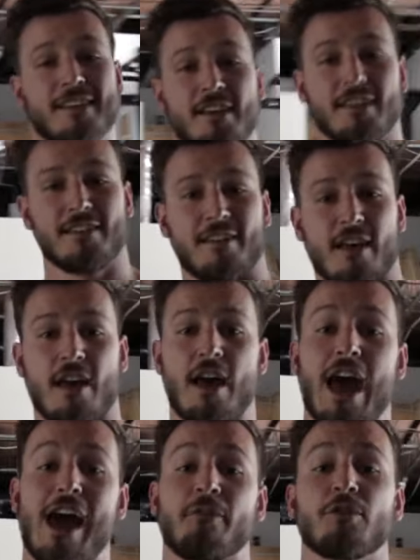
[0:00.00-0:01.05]
is
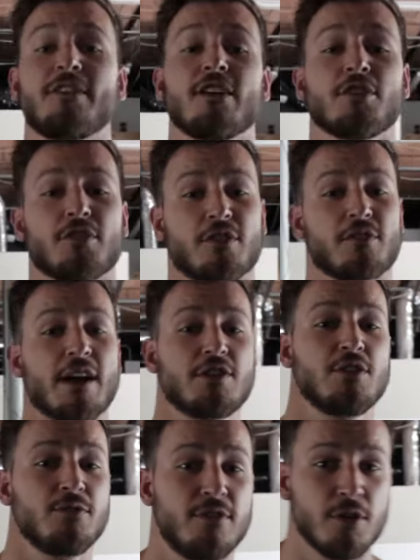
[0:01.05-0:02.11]
every single stretch
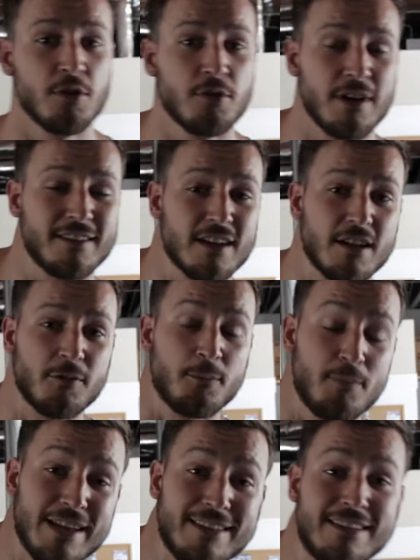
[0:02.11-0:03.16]
you do is gonna
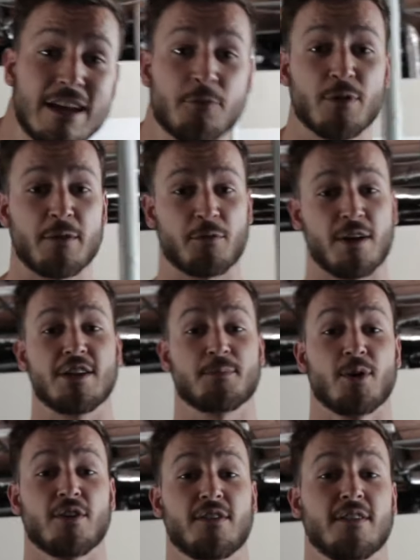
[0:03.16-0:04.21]
be different for each
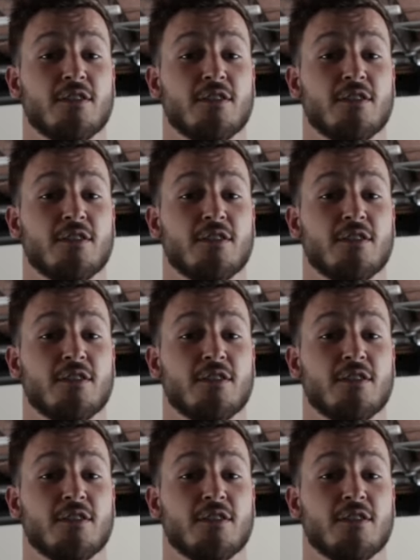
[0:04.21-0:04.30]
person.